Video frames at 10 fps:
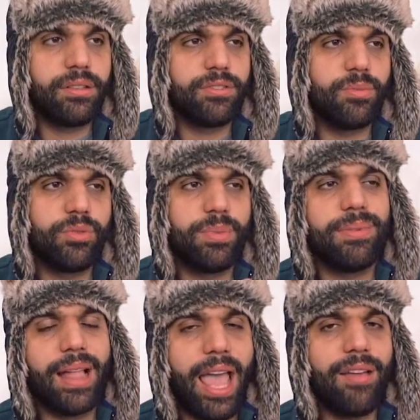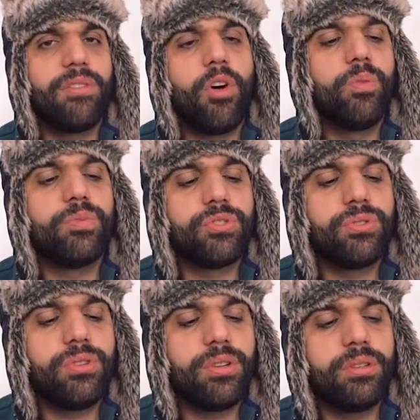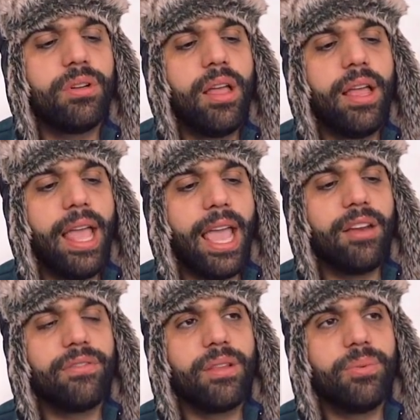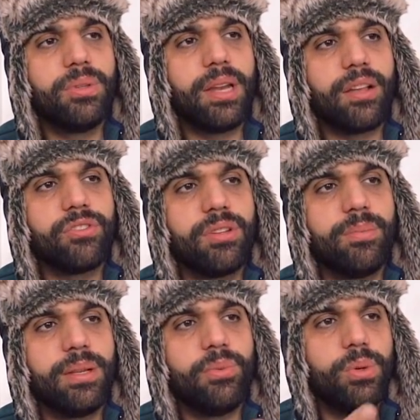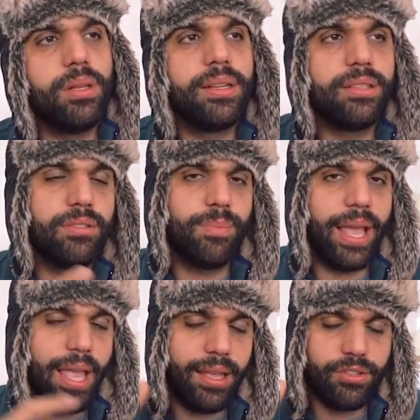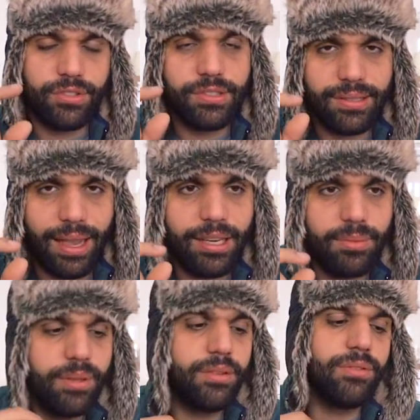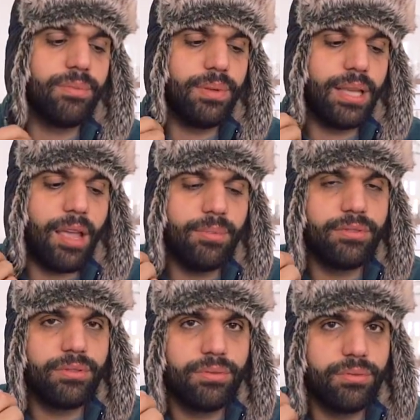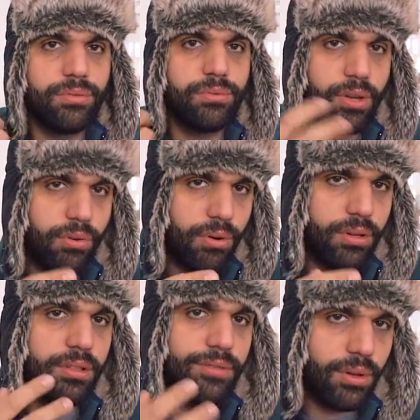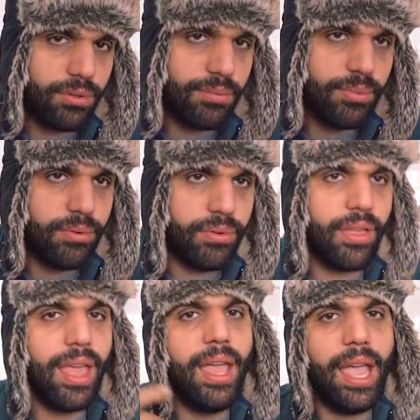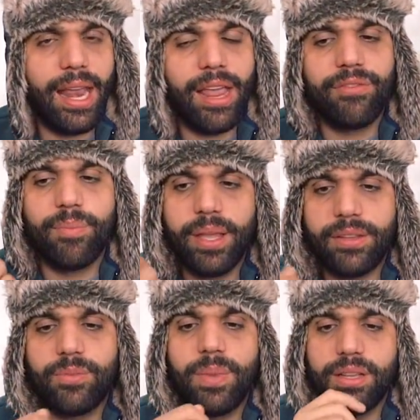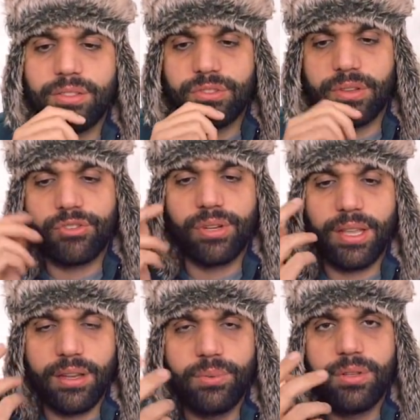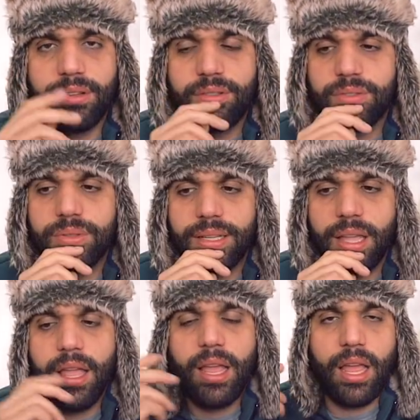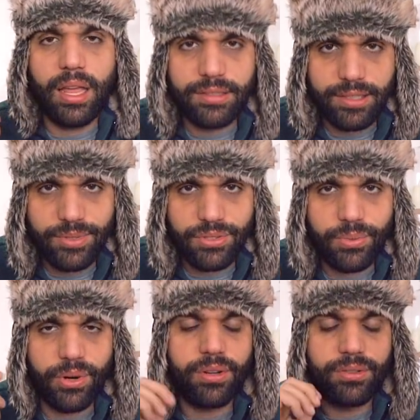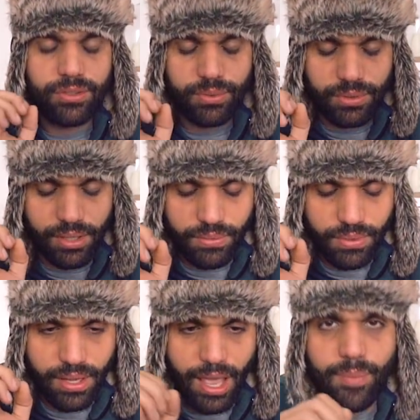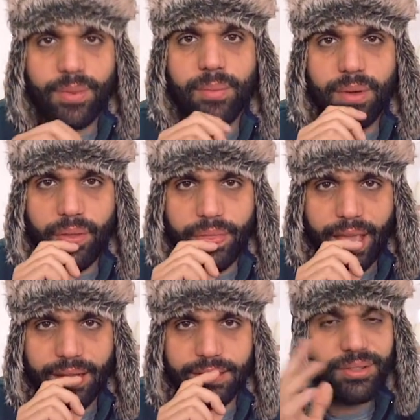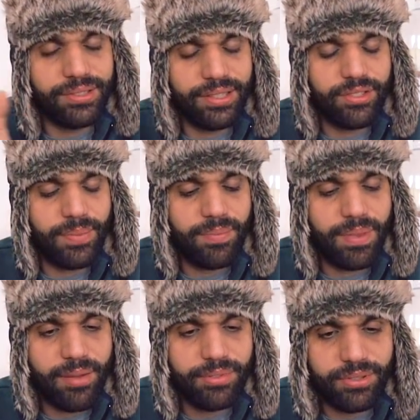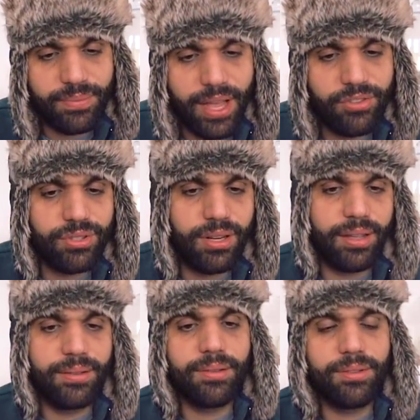because most people have a home studio and if they would actually be willing to pay just a tiny bit to be able to record in a vocal booth and have big speakers to actually hear what they're doing. It seems to work, so really, really happy about that. Because as you might be able to imagine, like,